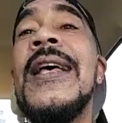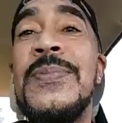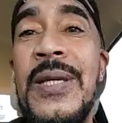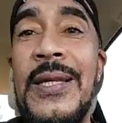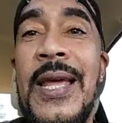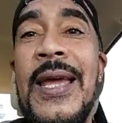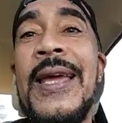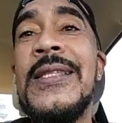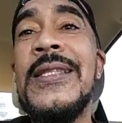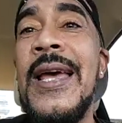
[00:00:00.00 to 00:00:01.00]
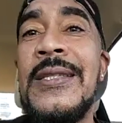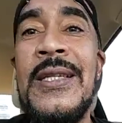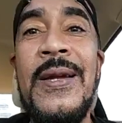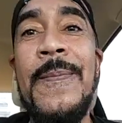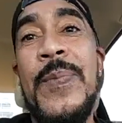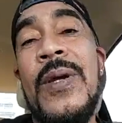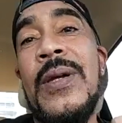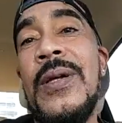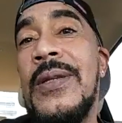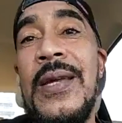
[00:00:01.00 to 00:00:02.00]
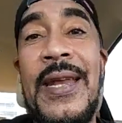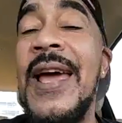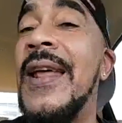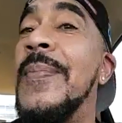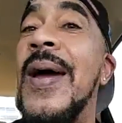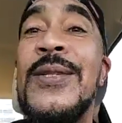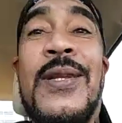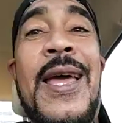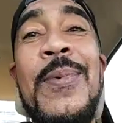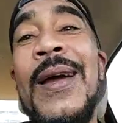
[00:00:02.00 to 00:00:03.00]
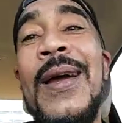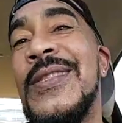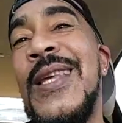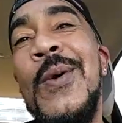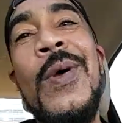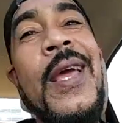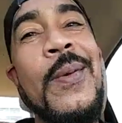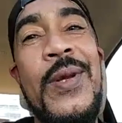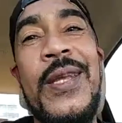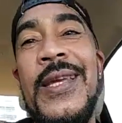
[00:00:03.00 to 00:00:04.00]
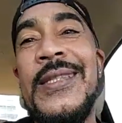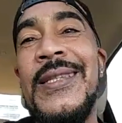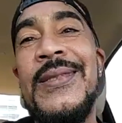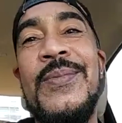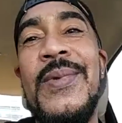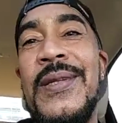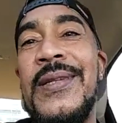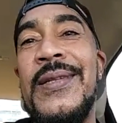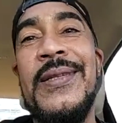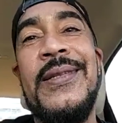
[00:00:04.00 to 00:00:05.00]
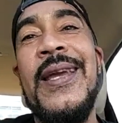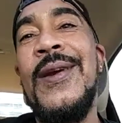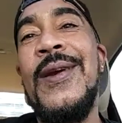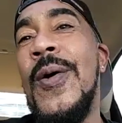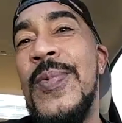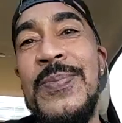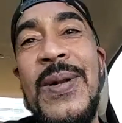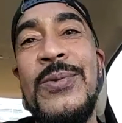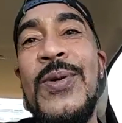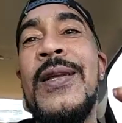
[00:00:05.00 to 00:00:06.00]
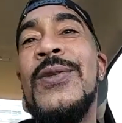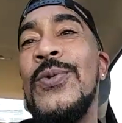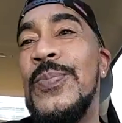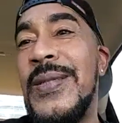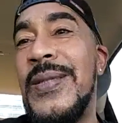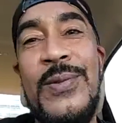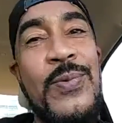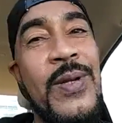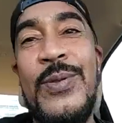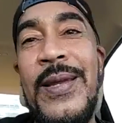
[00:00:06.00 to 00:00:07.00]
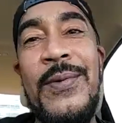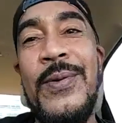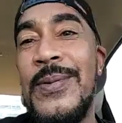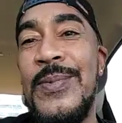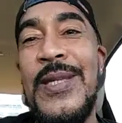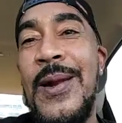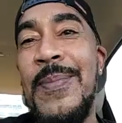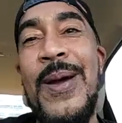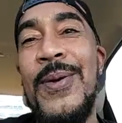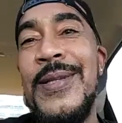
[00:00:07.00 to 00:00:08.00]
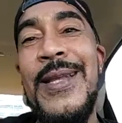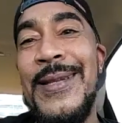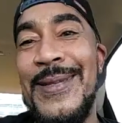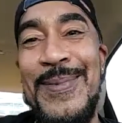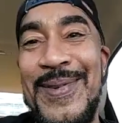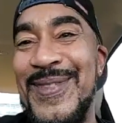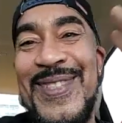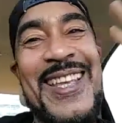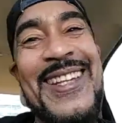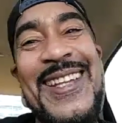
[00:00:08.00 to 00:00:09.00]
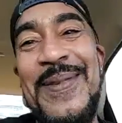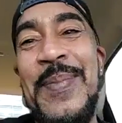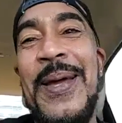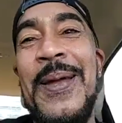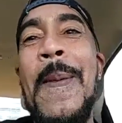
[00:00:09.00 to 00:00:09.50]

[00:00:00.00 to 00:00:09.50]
me, like, hey, Tash, and they had a major label. I ain't gonna say what label it is because they garbage, but I'm trying to do business with them, so I ain't gonna shout them out or nothing. I'm gonna say nothing, but